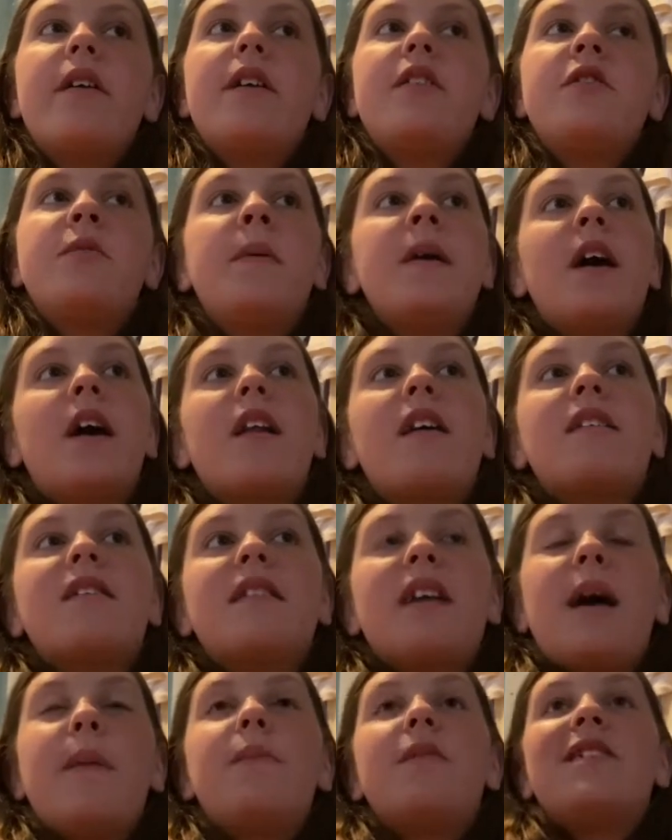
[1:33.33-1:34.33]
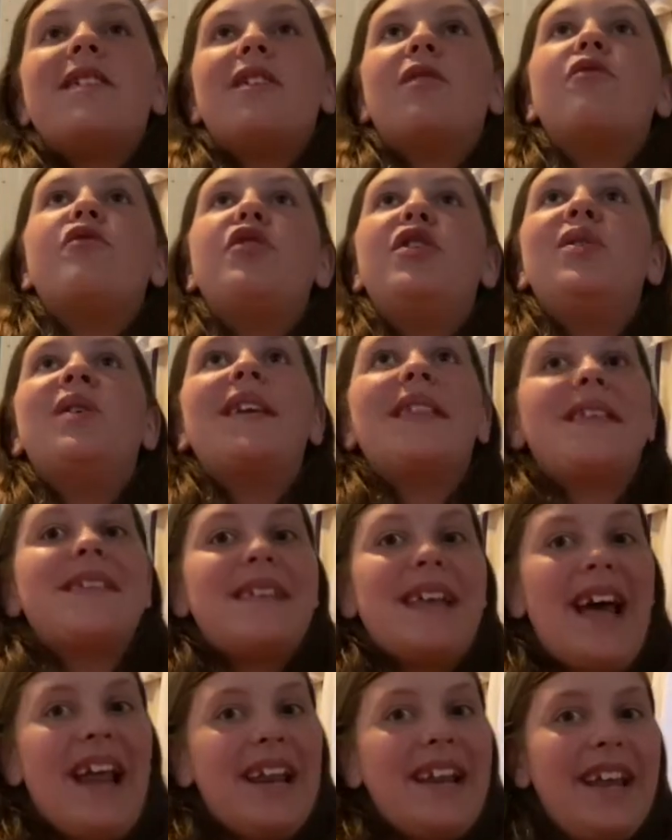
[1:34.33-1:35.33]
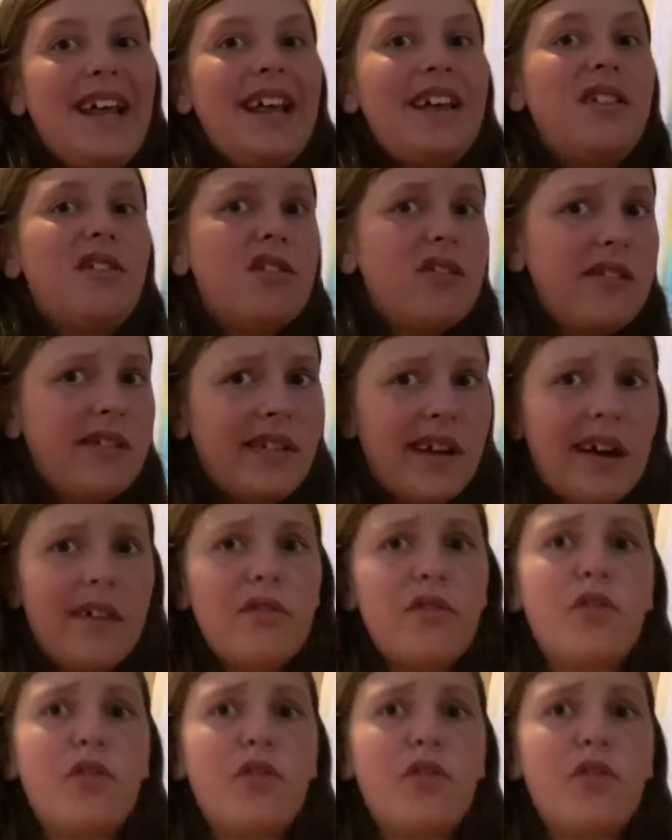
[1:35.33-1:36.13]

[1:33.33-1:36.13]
And to be honest, I'm still new at this editing stuff.